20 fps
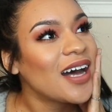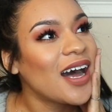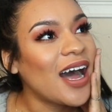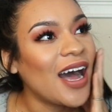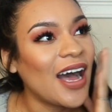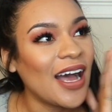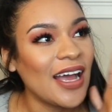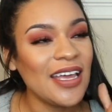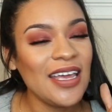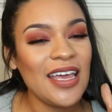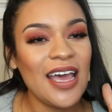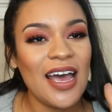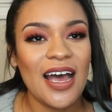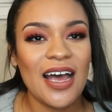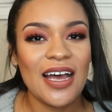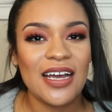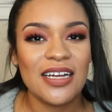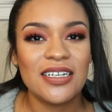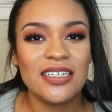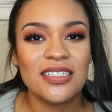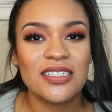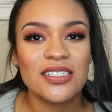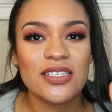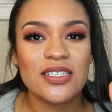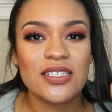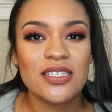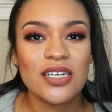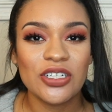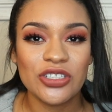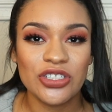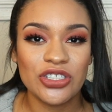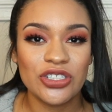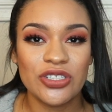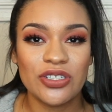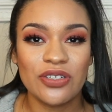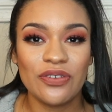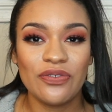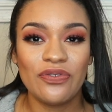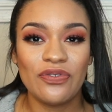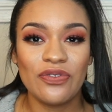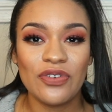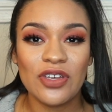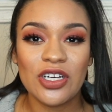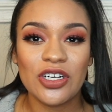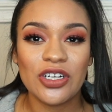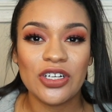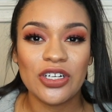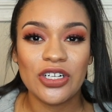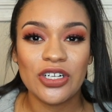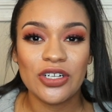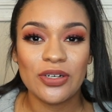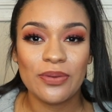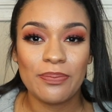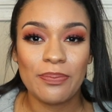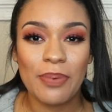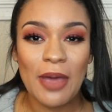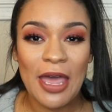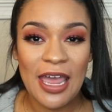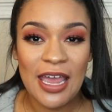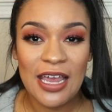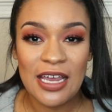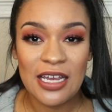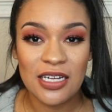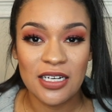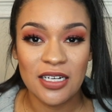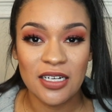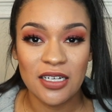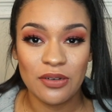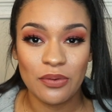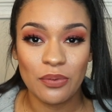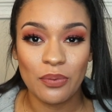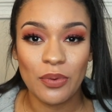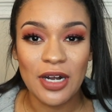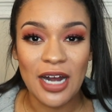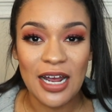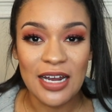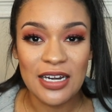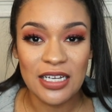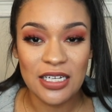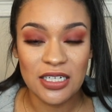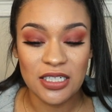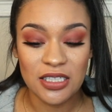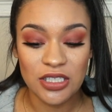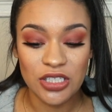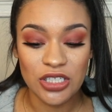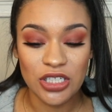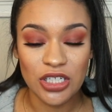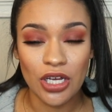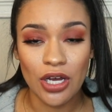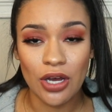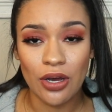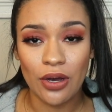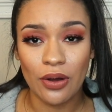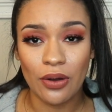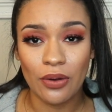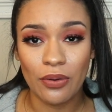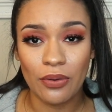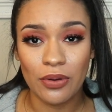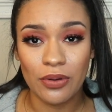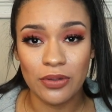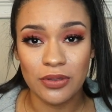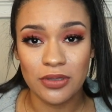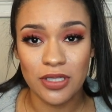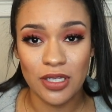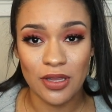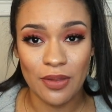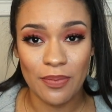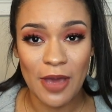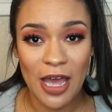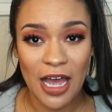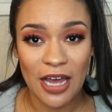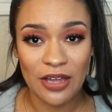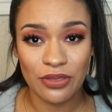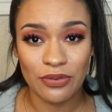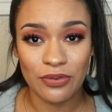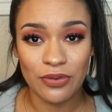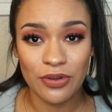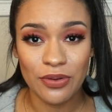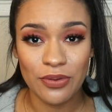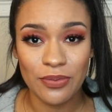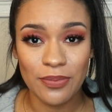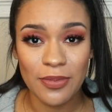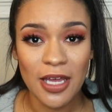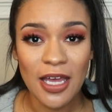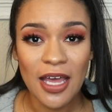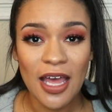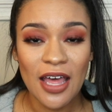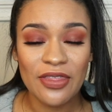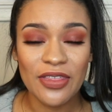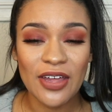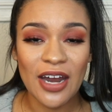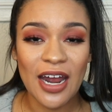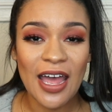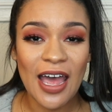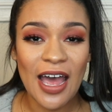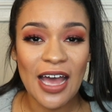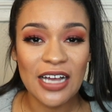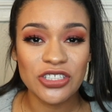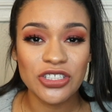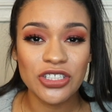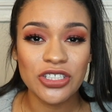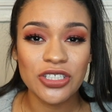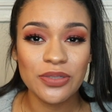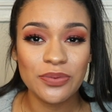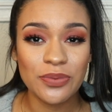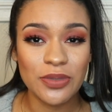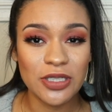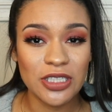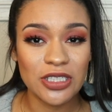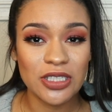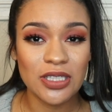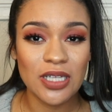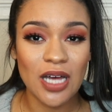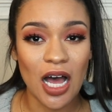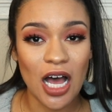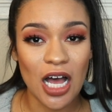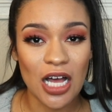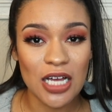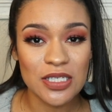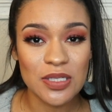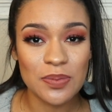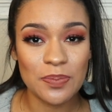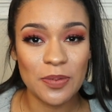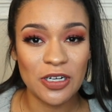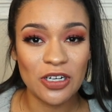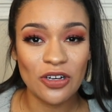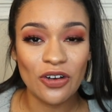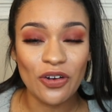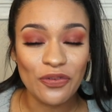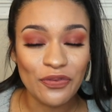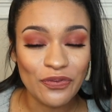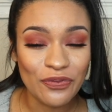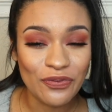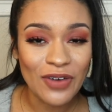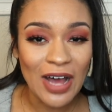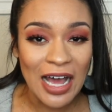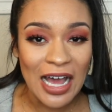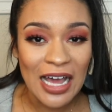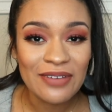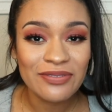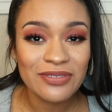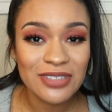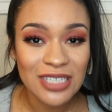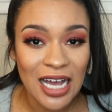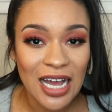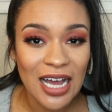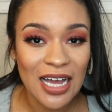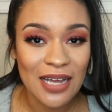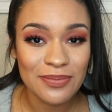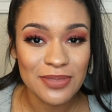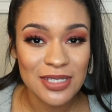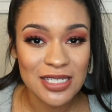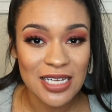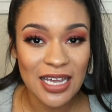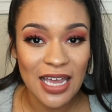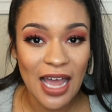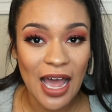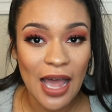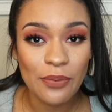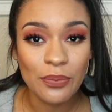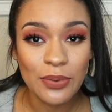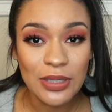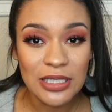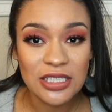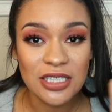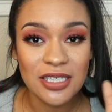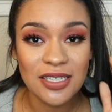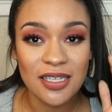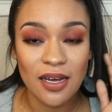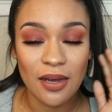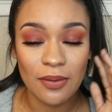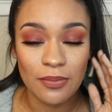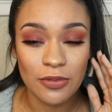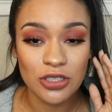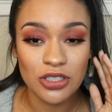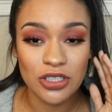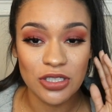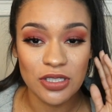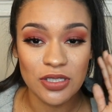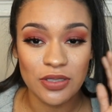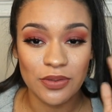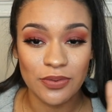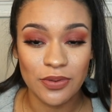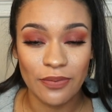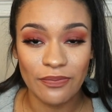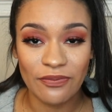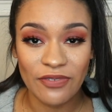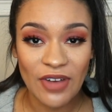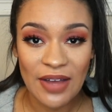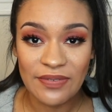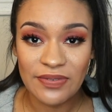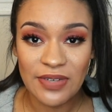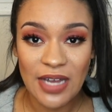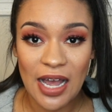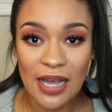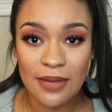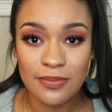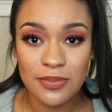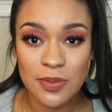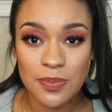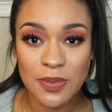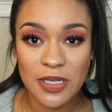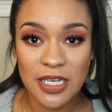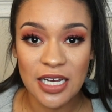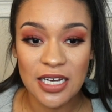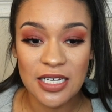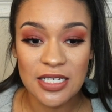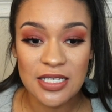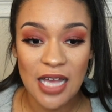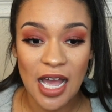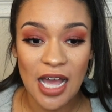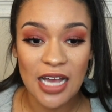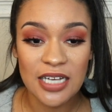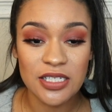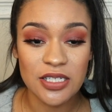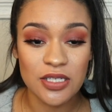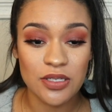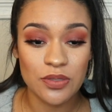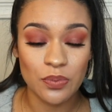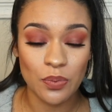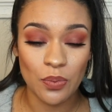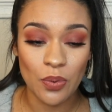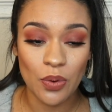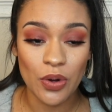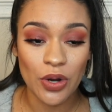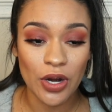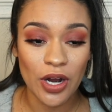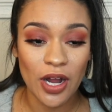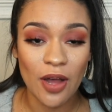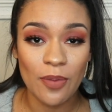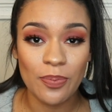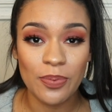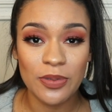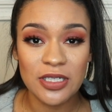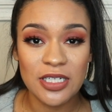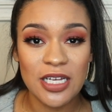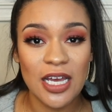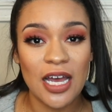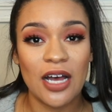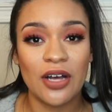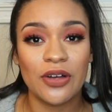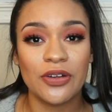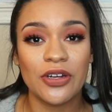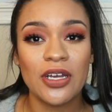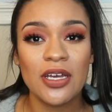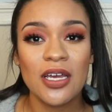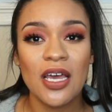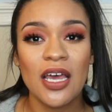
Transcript: I had such severe pain when I needed to go to the bathroom that I actually went to the hospital 5 times. Like, I went to the emergency room 5 times because I swore up and down